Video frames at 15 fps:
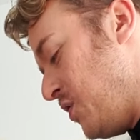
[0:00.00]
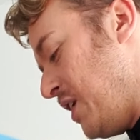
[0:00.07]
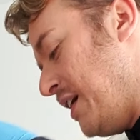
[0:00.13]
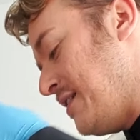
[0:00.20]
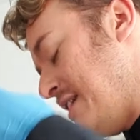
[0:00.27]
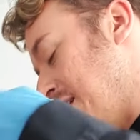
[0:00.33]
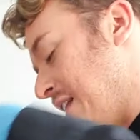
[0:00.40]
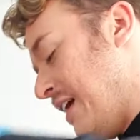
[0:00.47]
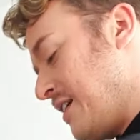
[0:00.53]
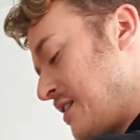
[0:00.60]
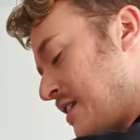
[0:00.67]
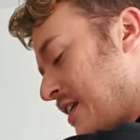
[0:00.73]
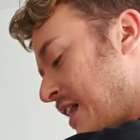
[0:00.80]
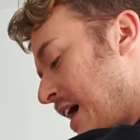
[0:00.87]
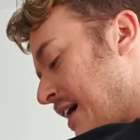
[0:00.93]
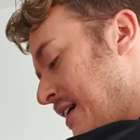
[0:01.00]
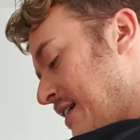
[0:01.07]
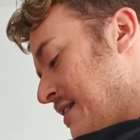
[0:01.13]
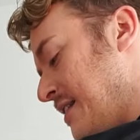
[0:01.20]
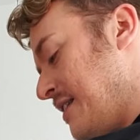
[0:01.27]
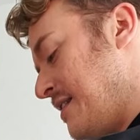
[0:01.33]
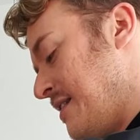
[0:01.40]
I did actually like
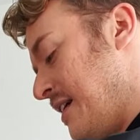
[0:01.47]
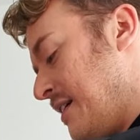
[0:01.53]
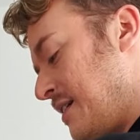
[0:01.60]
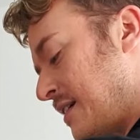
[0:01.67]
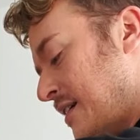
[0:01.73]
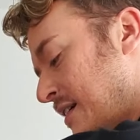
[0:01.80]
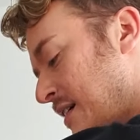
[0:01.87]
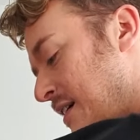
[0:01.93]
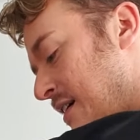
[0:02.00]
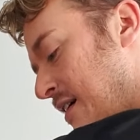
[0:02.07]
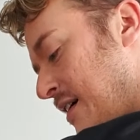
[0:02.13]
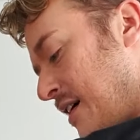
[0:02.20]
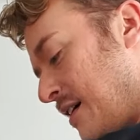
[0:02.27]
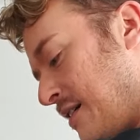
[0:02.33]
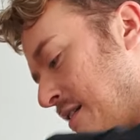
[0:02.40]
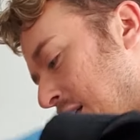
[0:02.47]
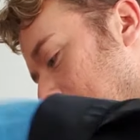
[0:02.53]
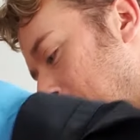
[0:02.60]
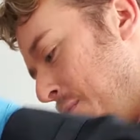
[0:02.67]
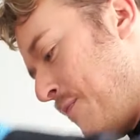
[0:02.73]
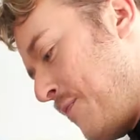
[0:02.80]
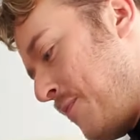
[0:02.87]
assisting because I'm
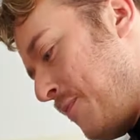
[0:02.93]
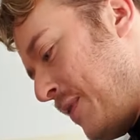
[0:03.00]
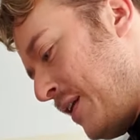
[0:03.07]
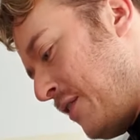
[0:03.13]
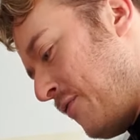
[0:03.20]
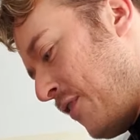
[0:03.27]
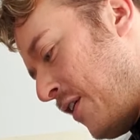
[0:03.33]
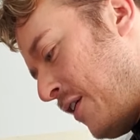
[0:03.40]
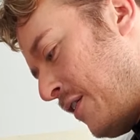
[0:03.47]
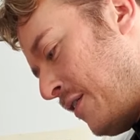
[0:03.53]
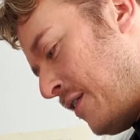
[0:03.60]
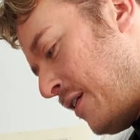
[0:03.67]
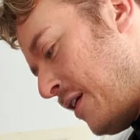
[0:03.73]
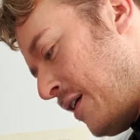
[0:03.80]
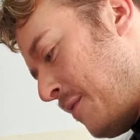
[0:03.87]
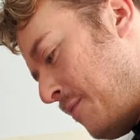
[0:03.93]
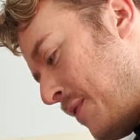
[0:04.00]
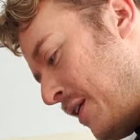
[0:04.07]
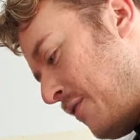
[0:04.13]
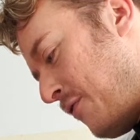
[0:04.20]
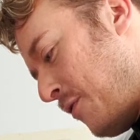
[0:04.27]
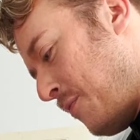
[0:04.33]
a bit of a
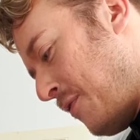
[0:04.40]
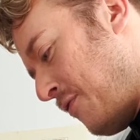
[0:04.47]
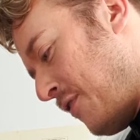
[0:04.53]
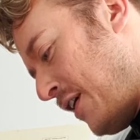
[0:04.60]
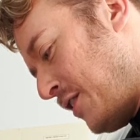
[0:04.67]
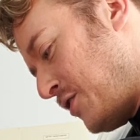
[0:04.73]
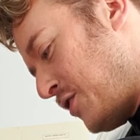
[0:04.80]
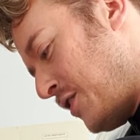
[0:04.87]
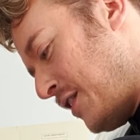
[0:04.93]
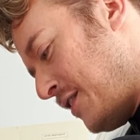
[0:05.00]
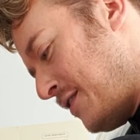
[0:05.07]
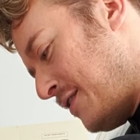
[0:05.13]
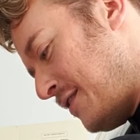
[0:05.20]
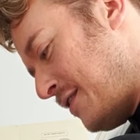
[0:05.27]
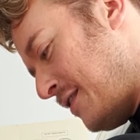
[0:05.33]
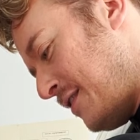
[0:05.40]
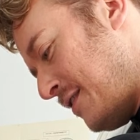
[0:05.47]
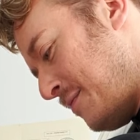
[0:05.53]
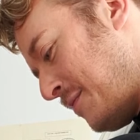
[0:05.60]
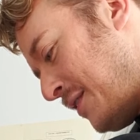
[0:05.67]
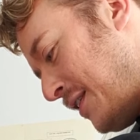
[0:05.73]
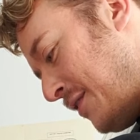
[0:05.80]
perfectionist,
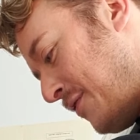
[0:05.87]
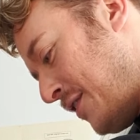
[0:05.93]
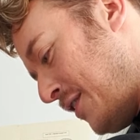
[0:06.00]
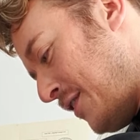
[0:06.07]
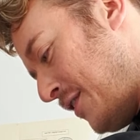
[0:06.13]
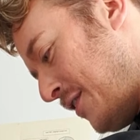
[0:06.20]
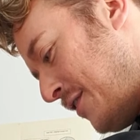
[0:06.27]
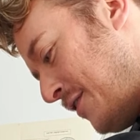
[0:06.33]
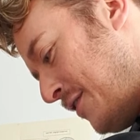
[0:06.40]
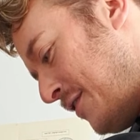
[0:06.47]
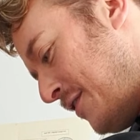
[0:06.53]
believe it or not.